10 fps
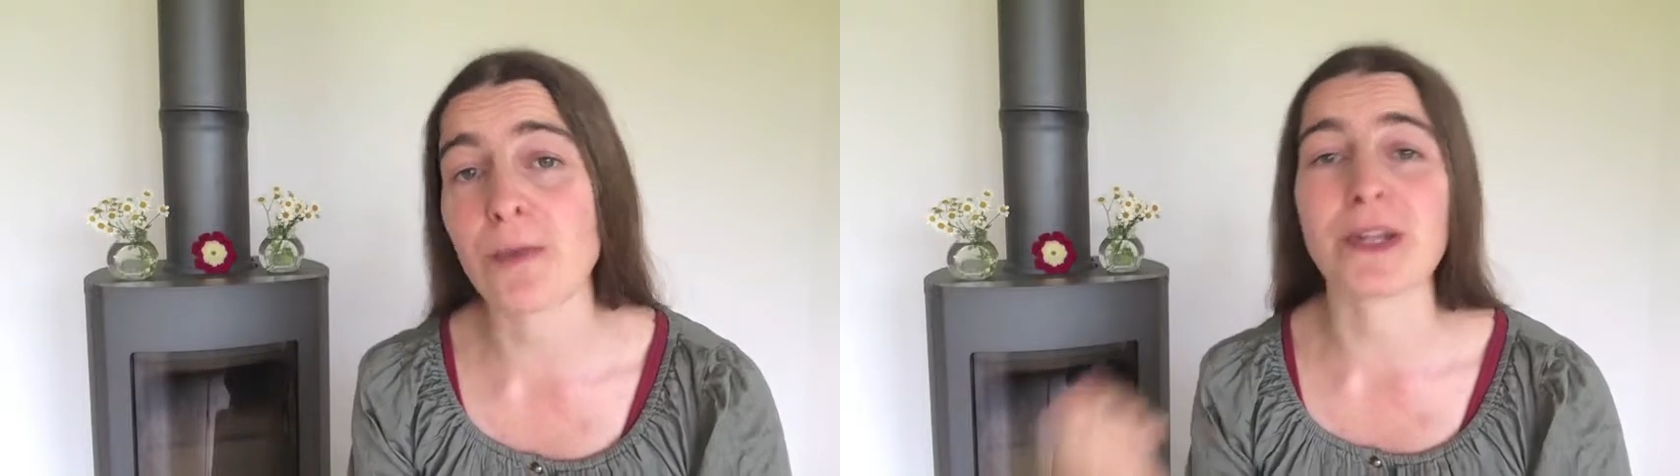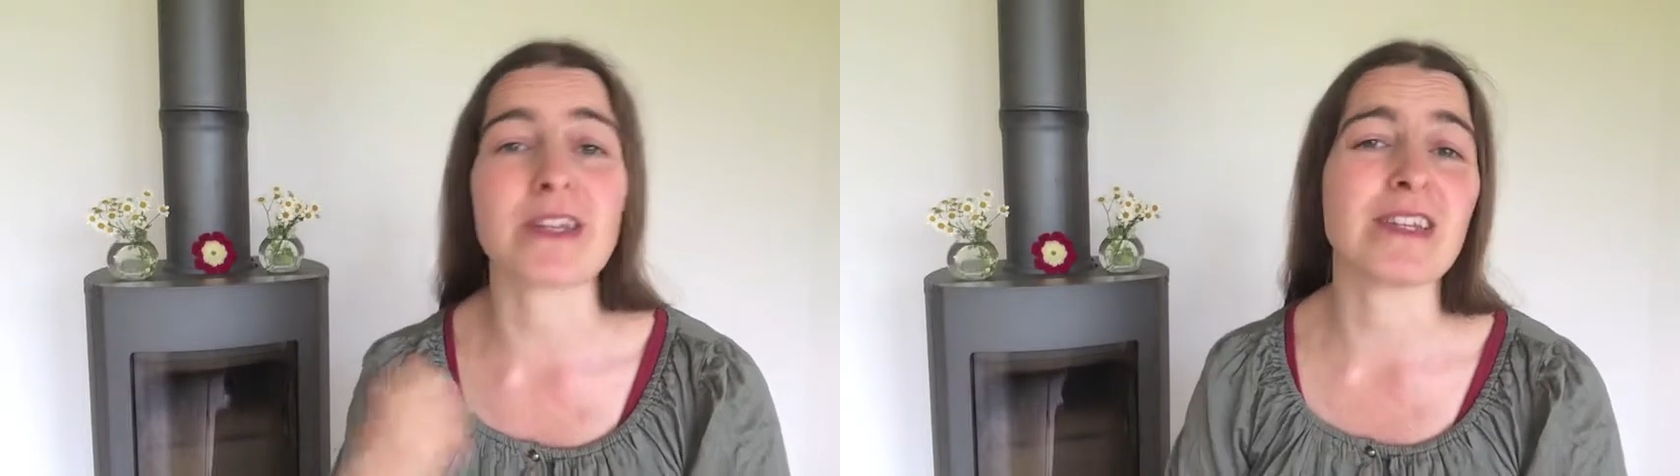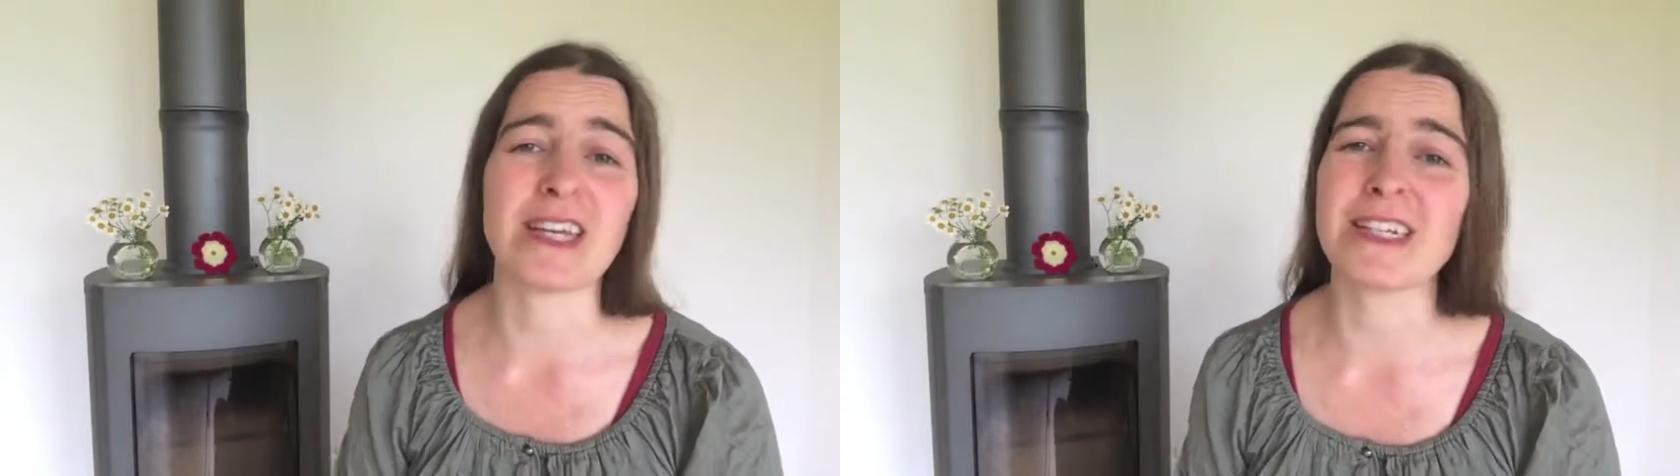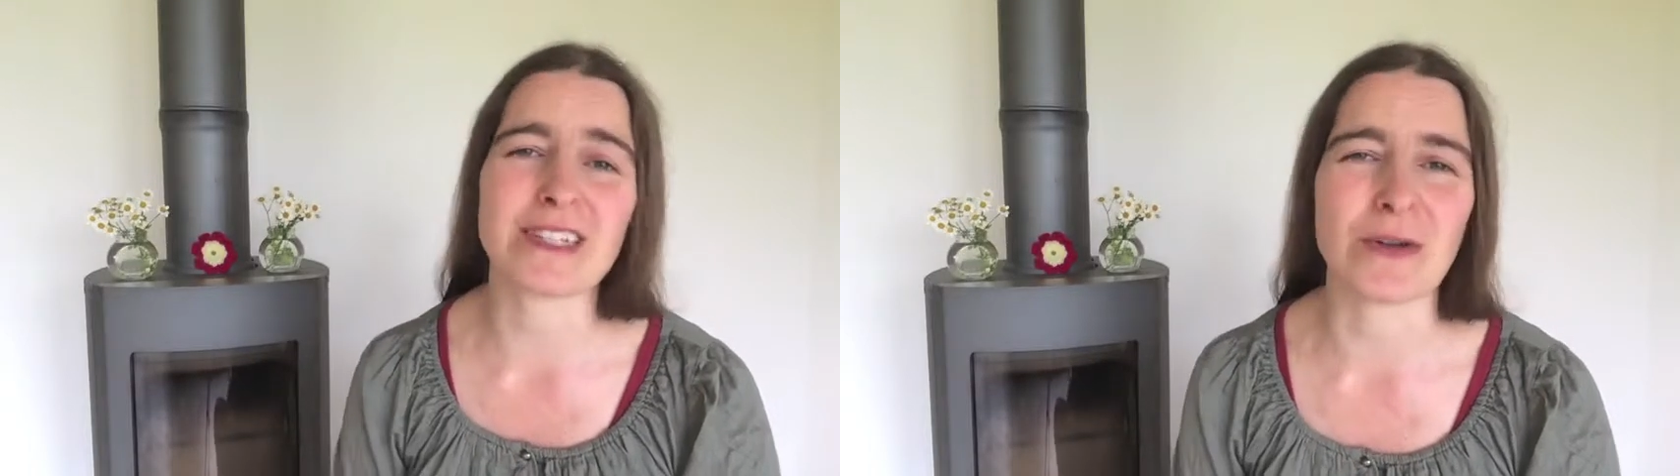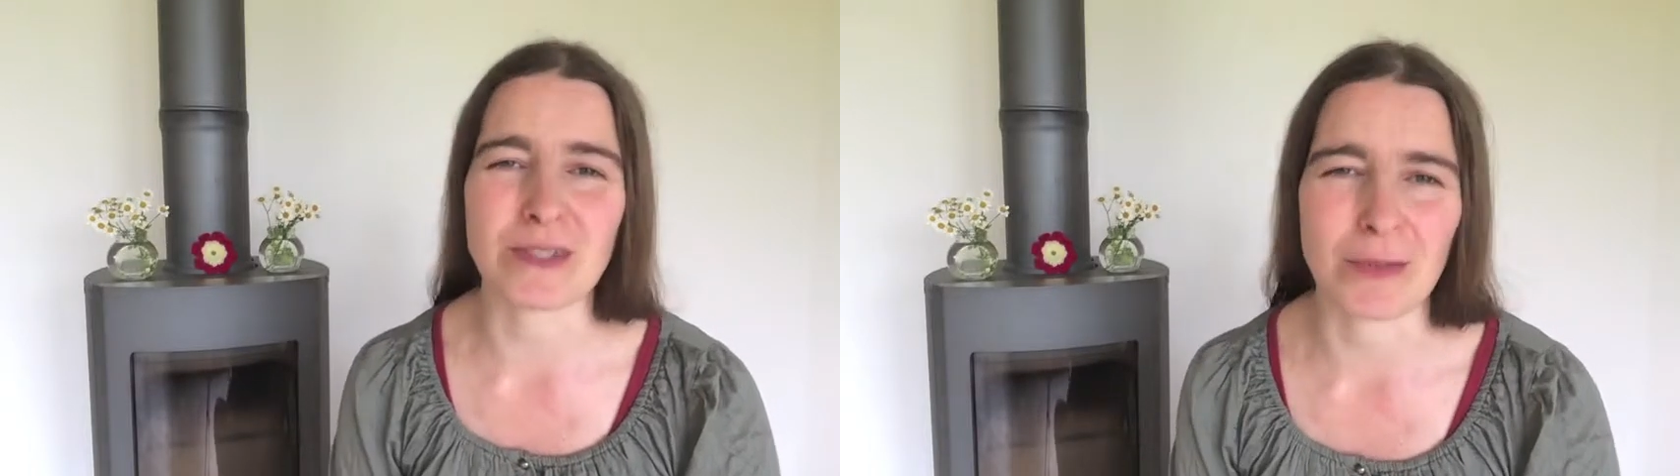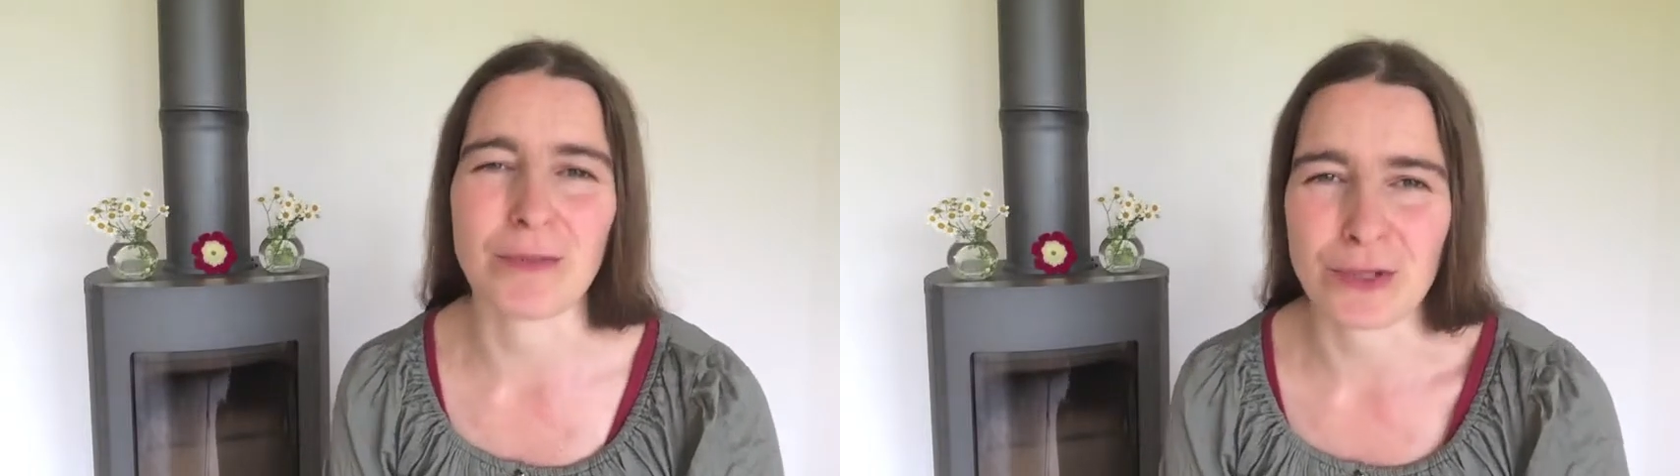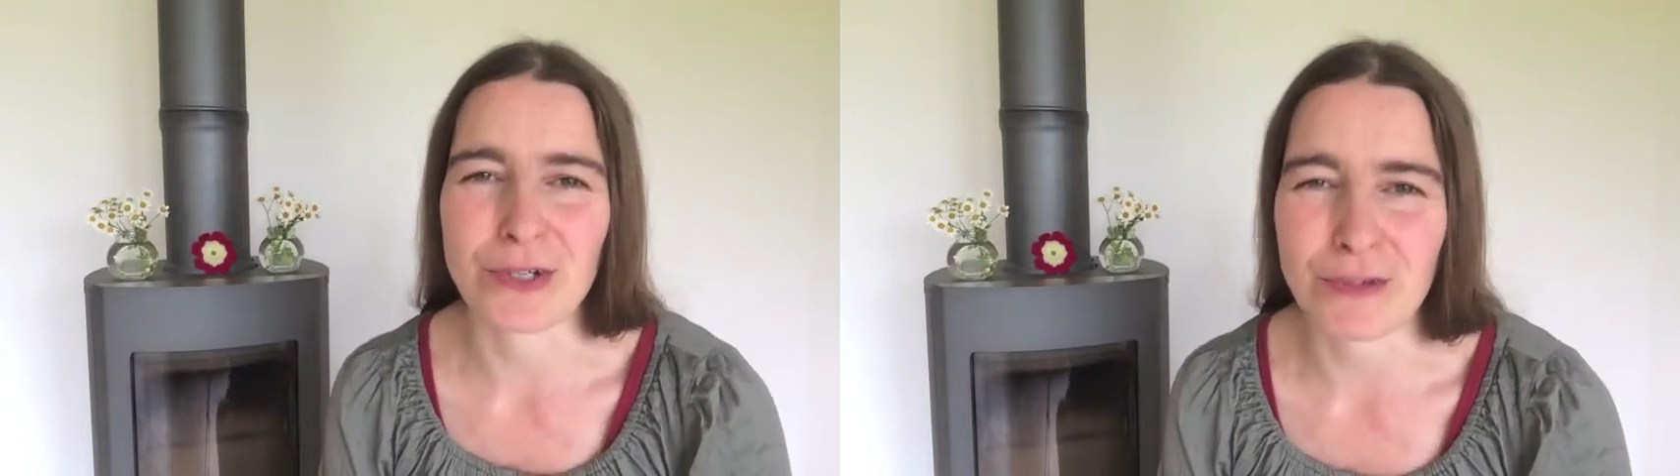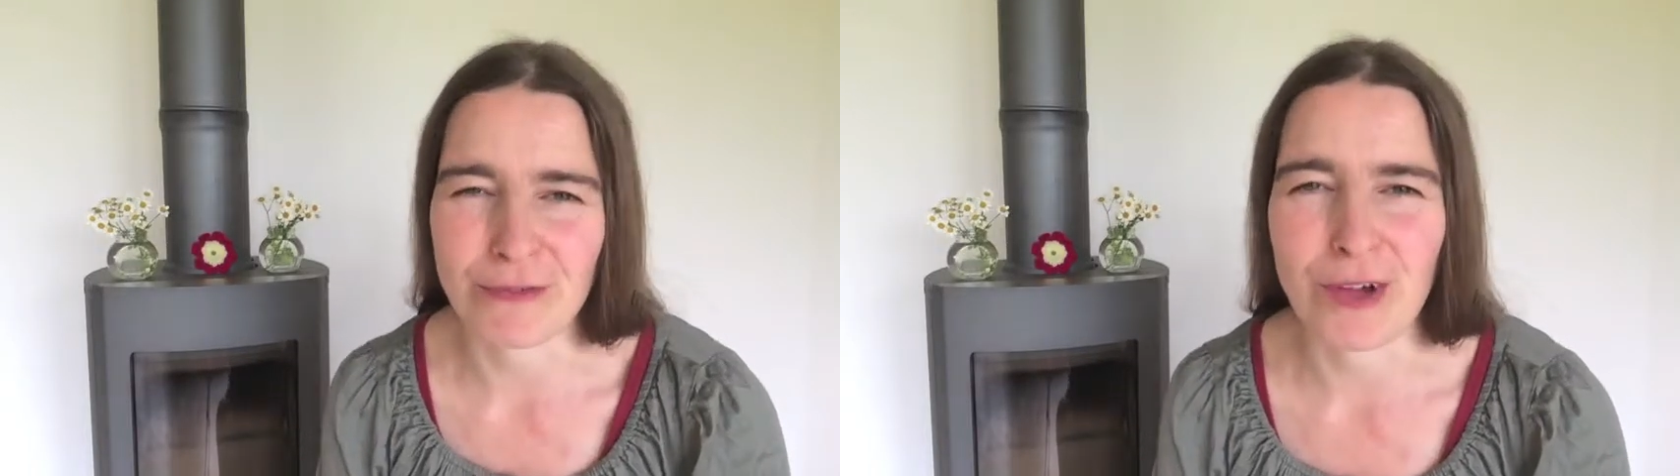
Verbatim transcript: but it's so simple you can